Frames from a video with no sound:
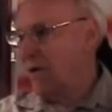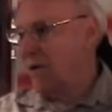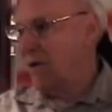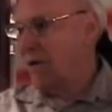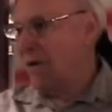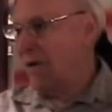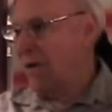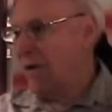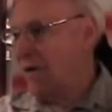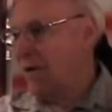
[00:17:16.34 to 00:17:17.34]

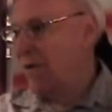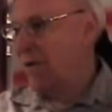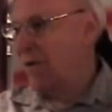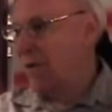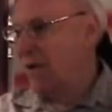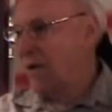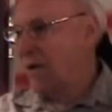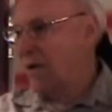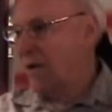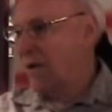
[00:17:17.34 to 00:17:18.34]

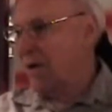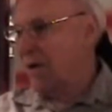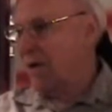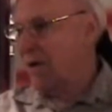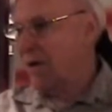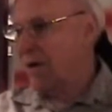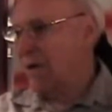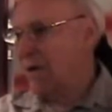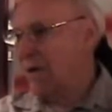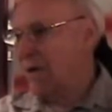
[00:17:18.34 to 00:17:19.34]

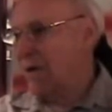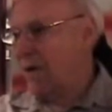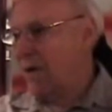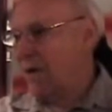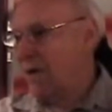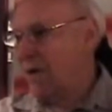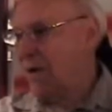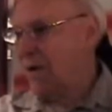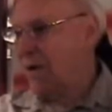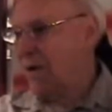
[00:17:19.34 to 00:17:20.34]

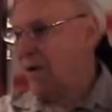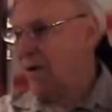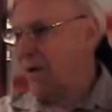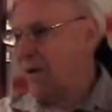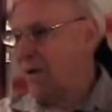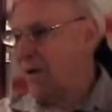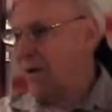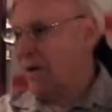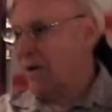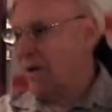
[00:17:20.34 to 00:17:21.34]

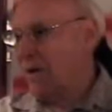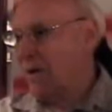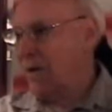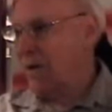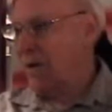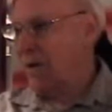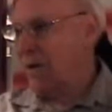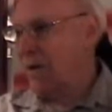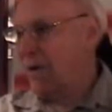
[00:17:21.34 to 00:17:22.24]
Nobody speaks.